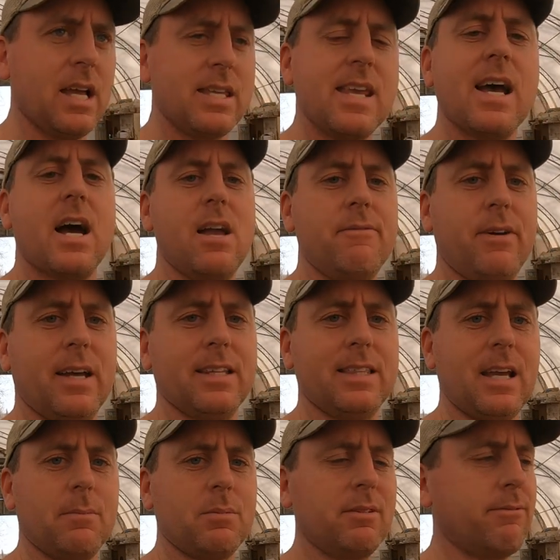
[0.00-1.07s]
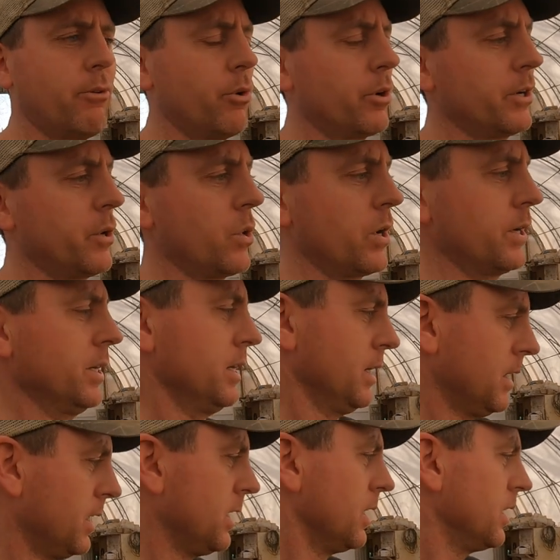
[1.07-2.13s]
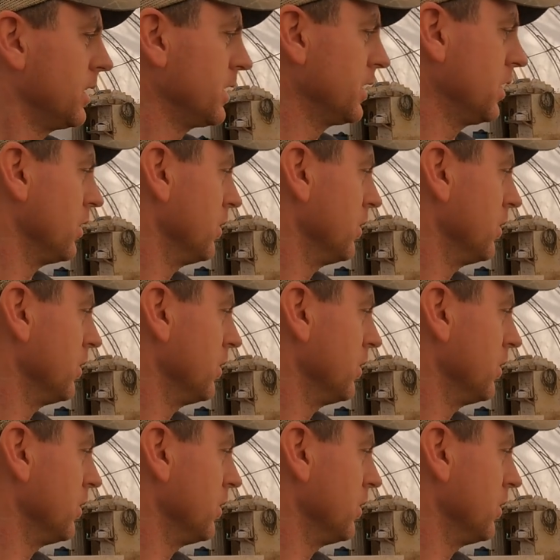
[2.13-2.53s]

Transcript: yeah, I've had that before, or, you